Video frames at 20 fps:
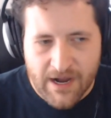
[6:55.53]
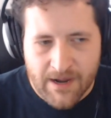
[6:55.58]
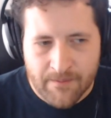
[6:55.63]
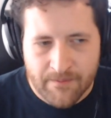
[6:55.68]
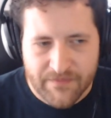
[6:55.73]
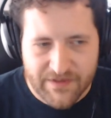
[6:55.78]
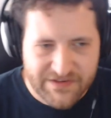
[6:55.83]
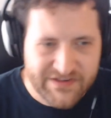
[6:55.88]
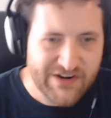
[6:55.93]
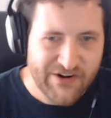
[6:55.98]

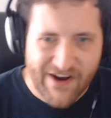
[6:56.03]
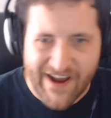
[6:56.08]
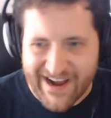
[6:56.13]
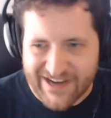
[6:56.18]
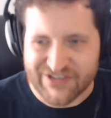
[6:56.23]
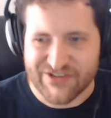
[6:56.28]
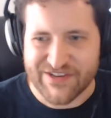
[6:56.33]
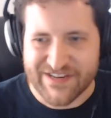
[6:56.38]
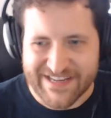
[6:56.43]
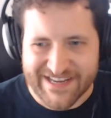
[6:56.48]
this year I
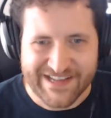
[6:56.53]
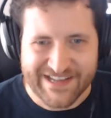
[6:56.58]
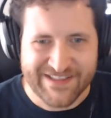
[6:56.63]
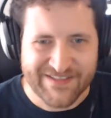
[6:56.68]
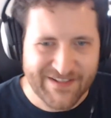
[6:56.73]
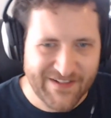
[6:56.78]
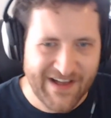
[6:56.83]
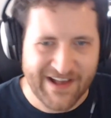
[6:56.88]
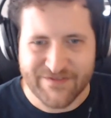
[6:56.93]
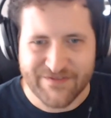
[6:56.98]
actually did
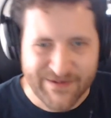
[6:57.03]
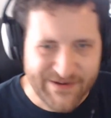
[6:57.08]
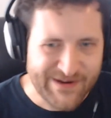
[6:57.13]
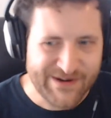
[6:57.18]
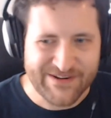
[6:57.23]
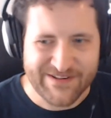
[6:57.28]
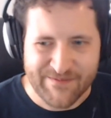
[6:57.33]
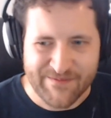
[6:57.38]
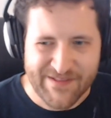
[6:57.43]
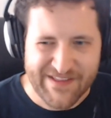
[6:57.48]
it. The last few
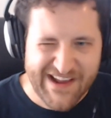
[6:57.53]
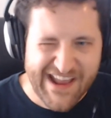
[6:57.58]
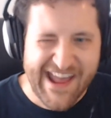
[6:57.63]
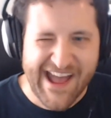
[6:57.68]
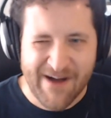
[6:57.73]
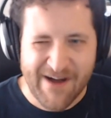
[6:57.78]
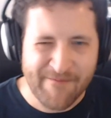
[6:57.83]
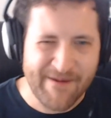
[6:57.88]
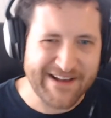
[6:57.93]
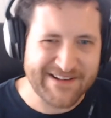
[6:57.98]
years I've been like,
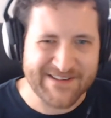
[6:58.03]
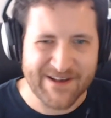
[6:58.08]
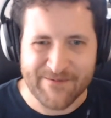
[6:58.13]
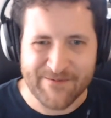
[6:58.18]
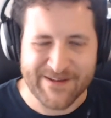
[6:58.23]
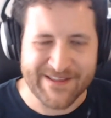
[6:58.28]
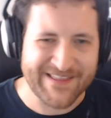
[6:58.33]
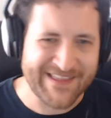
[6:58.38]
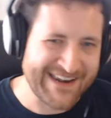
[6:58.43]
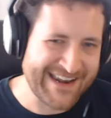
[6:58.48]
yeah, I'll make
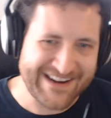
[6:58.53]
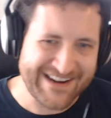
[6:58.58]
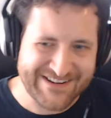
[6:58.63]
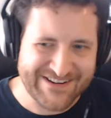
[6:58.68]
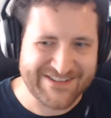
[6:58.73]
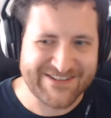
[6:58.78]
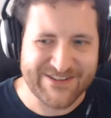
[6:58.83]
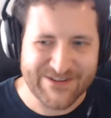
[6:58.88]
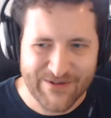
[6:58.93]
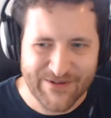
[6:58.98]
something, and then I
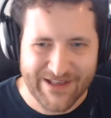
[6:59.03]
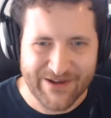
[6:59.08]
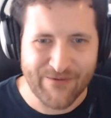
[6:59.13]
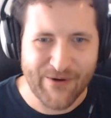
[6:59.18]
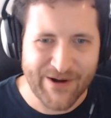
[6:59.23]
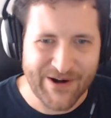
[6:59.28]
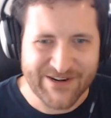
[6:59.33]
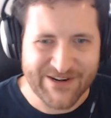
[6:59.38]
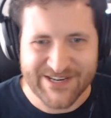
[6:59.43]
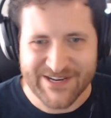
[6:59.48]
just do like
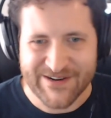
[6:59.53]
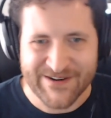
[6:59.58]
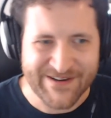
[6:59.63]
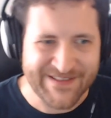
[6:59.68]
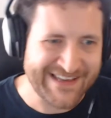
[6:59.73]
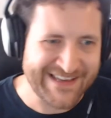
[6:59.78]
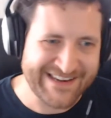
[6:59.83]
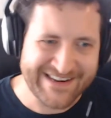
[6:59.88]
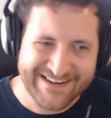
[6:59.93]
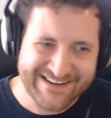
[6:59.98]
one or two,
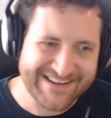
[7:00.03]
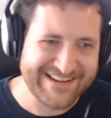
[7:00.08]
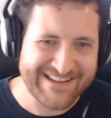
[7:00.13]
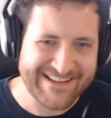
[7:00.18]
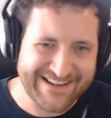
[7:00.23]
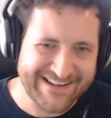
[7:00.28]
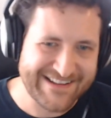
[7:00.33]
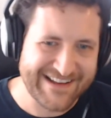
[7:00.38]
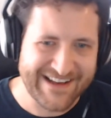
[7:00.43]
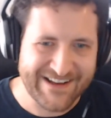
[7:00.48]
and then
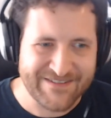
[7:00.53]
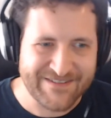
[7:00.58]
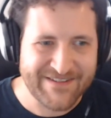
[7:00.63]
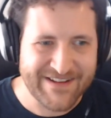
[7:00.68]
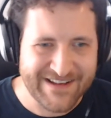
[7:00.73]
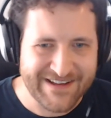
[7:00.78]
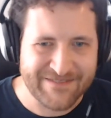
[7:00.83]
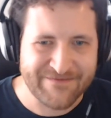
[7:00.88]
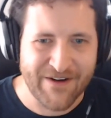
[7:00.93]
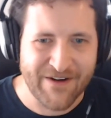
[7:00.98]
I
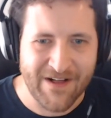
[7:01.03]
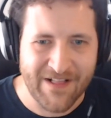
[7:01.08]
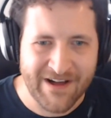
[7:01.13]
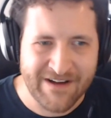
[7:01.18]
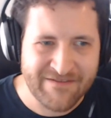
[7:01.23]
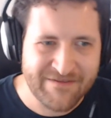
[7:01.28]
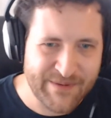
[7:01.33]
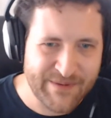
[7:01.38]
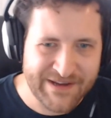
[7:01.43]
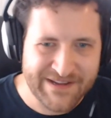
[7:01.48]
fall
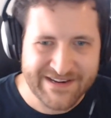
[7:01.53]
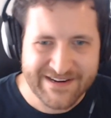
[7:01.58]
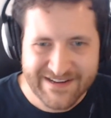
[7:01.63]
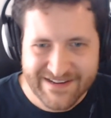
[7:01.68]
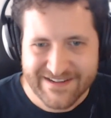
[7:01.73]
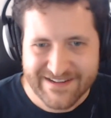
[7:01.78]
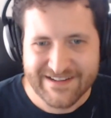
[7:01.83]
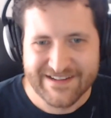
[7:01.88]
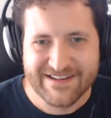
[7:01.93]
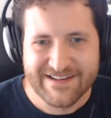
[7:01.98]
off. But
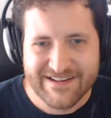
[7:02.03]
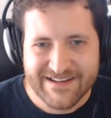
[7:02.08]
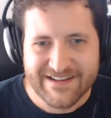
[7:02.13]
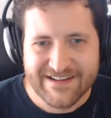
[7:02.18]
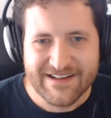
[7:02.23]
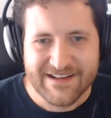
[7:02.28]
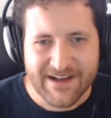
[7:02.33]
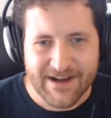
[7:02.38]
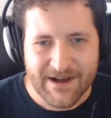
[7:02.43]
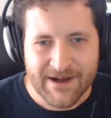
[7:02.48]

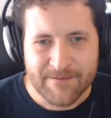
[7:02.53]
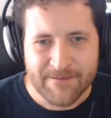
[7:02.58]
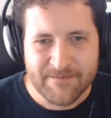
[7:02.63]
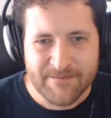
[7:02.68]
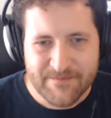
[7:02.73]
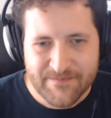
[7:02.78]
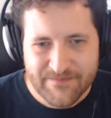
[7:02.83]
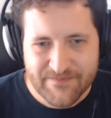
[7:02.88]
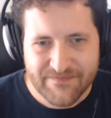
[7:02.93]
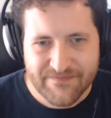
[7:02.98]

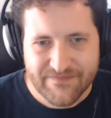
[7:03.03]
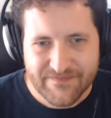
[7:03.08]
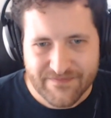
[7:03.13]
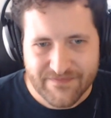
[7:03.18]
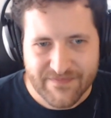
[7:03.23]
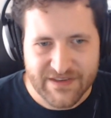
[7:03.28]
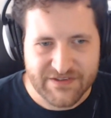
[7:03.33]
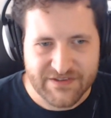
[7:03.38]
um, this